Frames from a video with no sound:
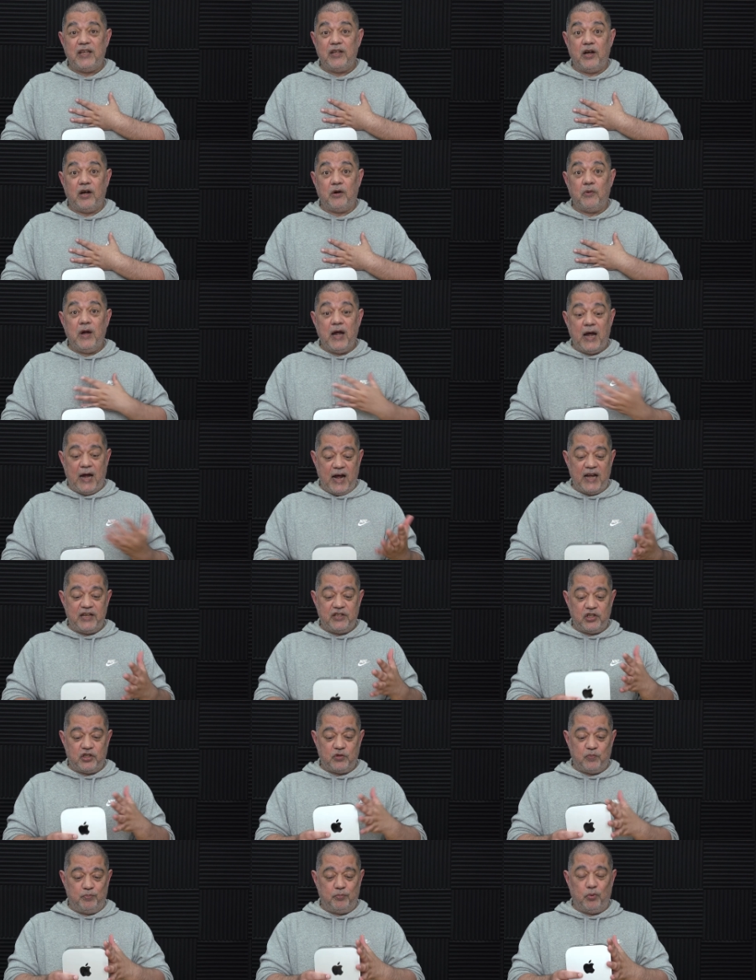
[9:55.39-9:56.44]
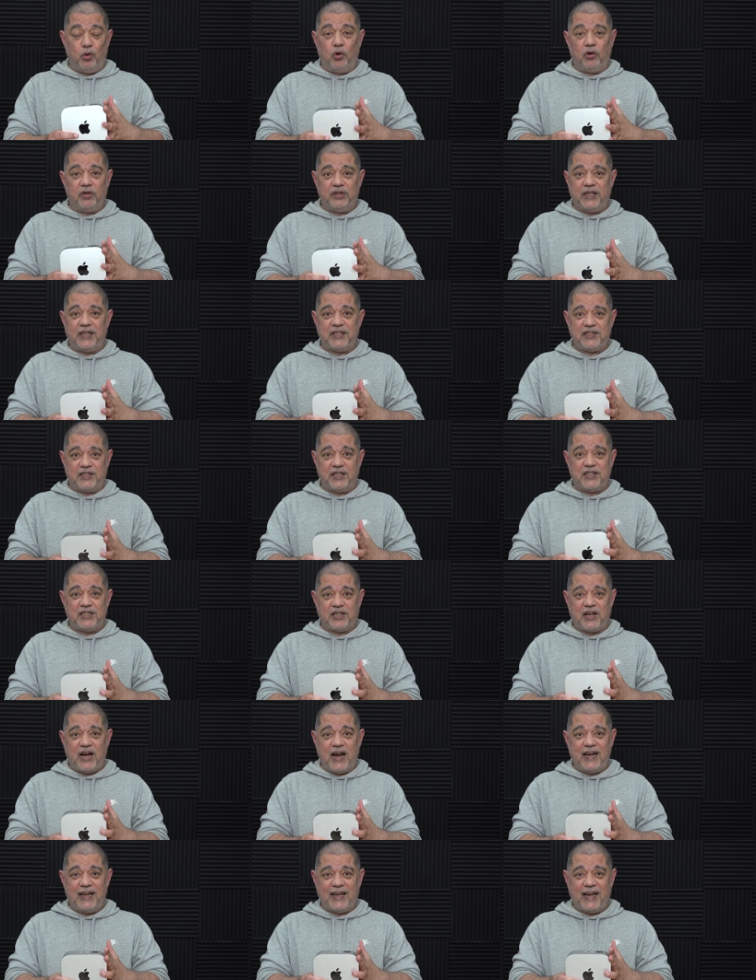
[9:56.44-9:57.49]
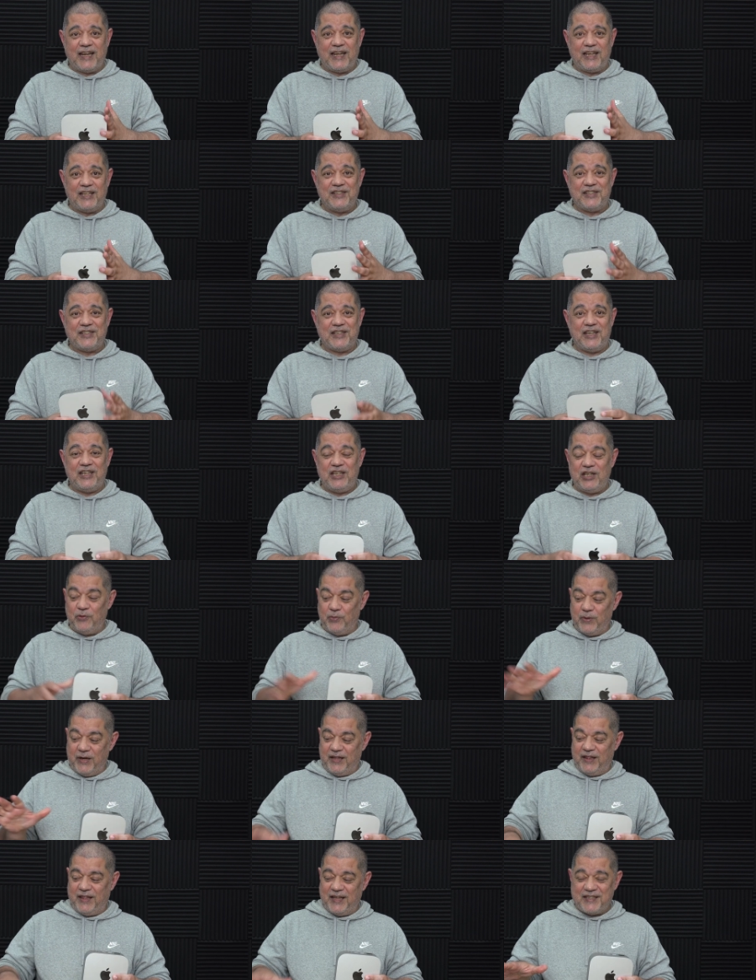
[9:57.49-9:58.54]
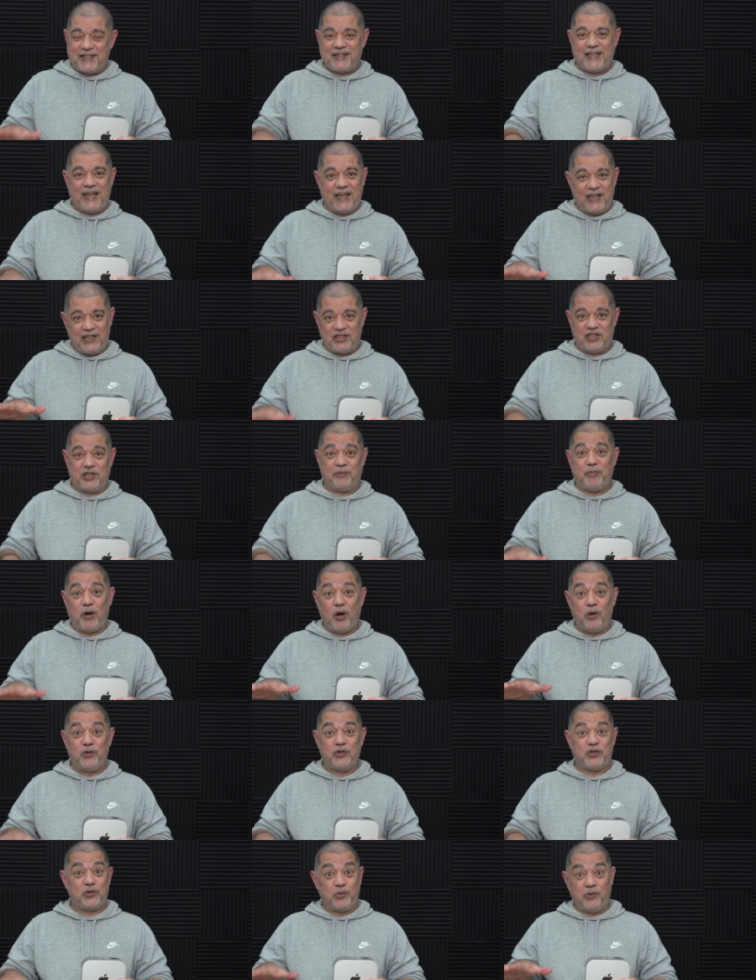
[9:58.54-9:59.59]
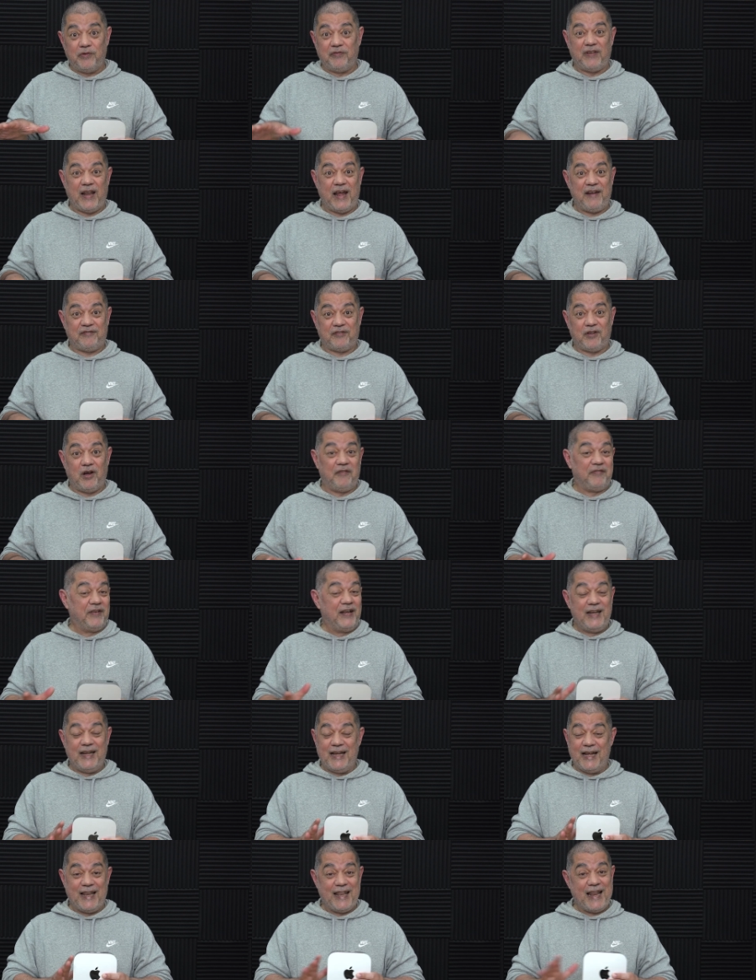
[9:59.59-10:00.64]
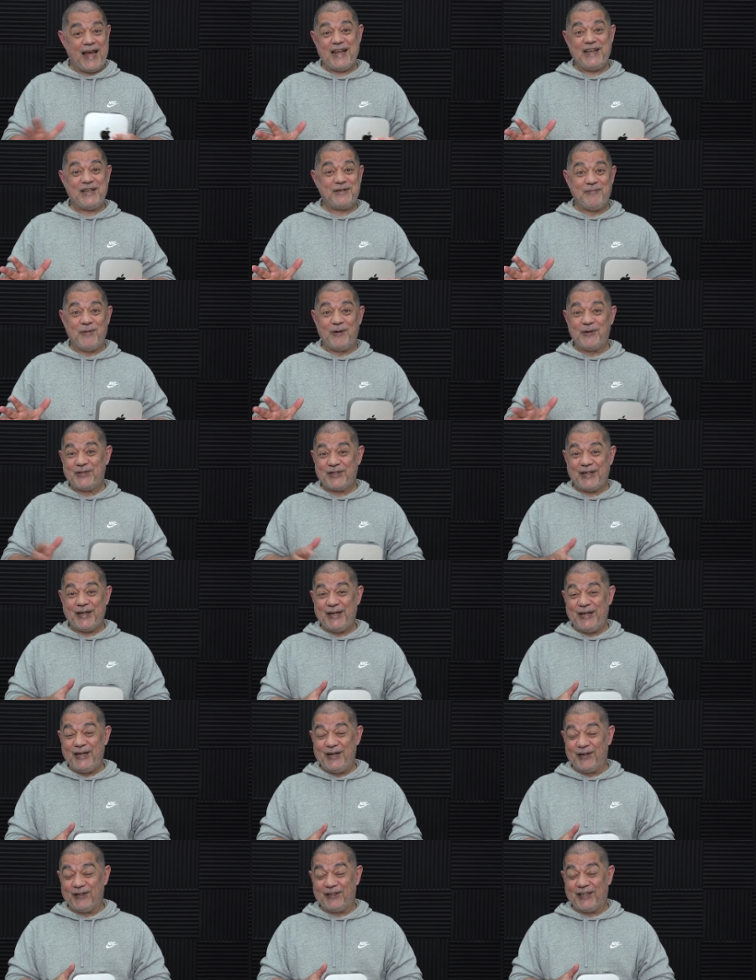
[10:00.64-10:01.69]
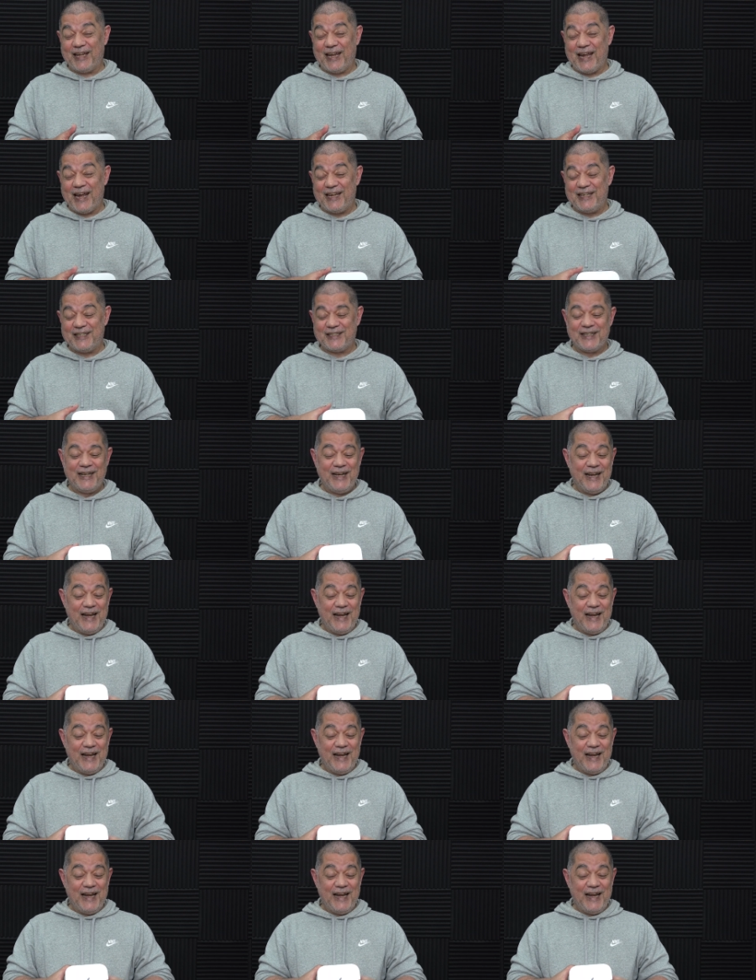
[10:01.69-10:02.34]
You know, I just bought this to try and like continue where this thing is supposed to have left off, and that is most certainly not the case.